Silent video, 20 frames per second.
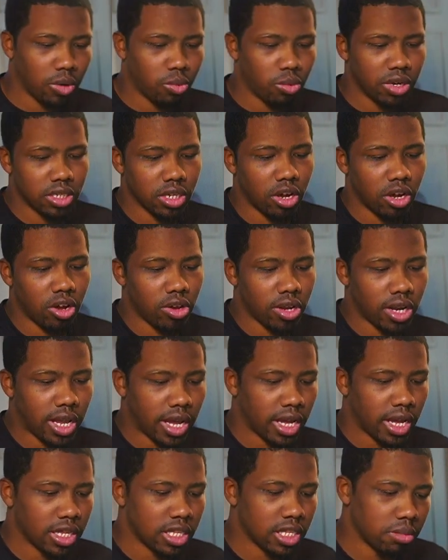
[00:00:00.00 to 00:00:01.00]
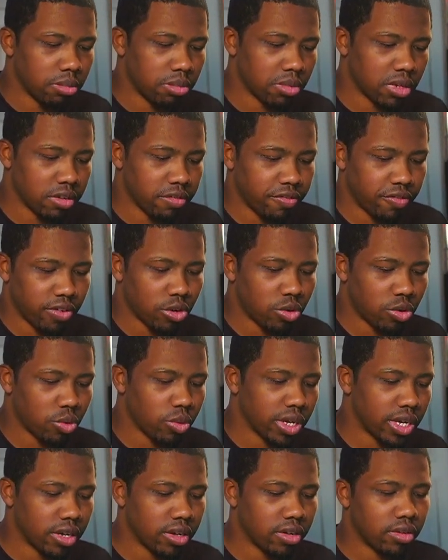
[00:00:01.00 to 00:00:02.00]
when it's all lined up and flow
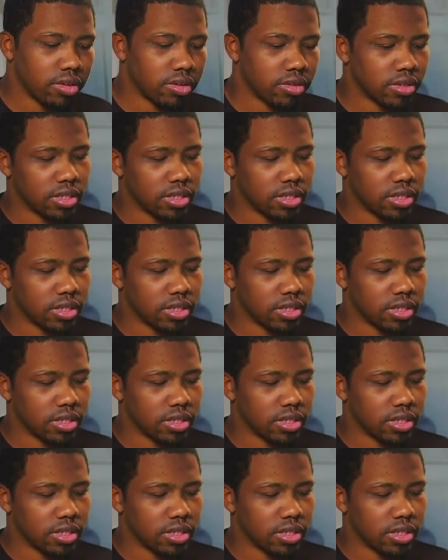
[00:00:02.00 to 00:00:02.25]
well,